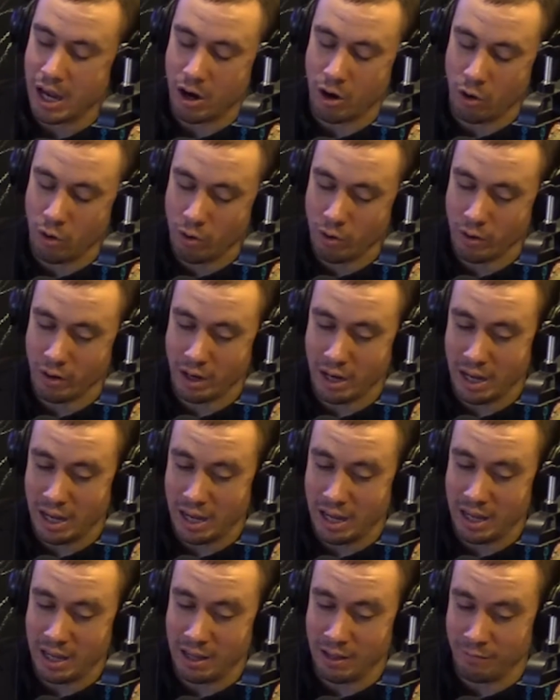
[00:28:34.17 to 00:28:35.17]
Or
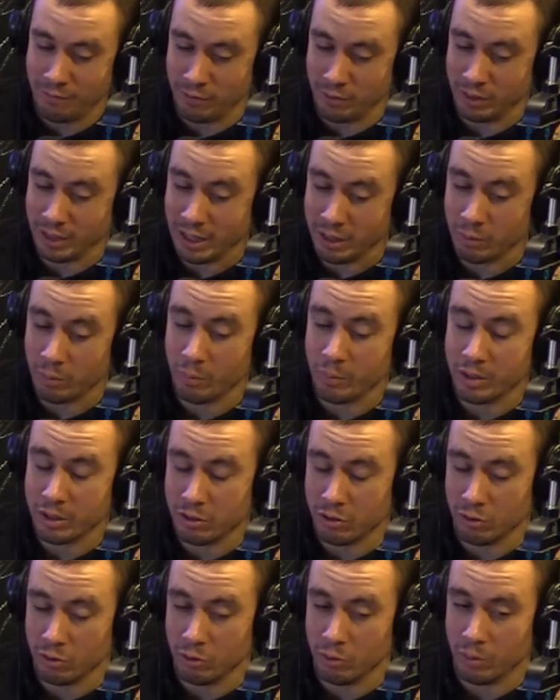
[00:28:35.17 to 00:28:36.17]
if you like what we
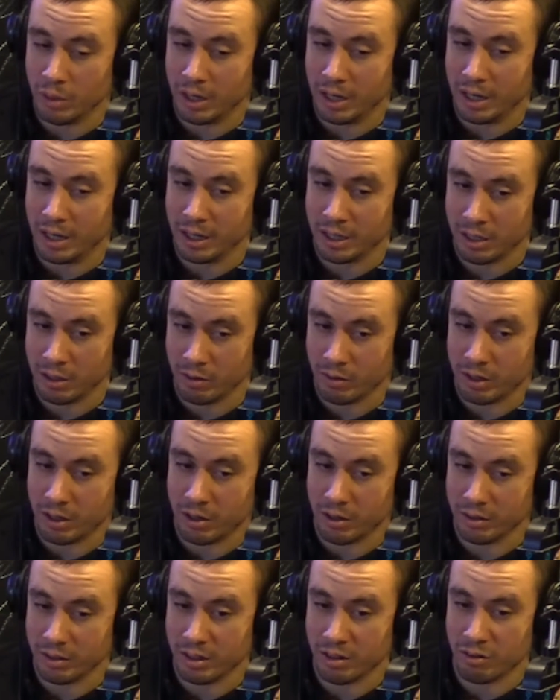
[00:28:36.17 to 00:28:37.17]
do here at
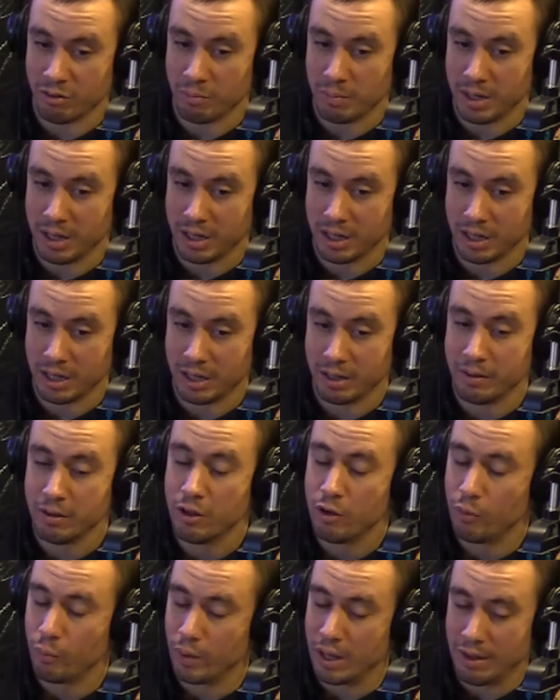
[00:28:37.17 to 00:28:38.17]
Hard Lens Media,
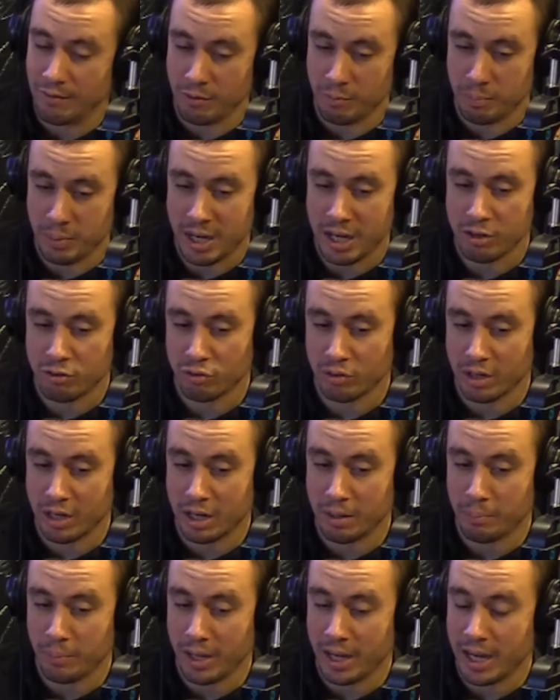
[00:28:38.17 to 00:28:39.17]
we have a
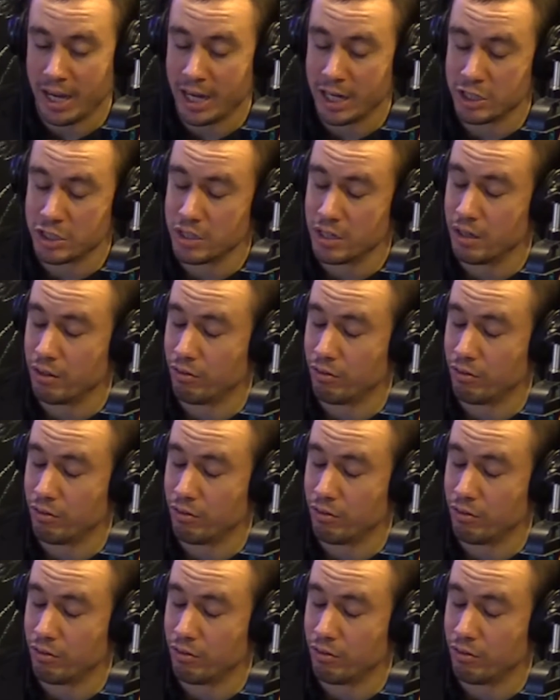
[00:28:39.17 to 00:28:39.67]
Patreon page.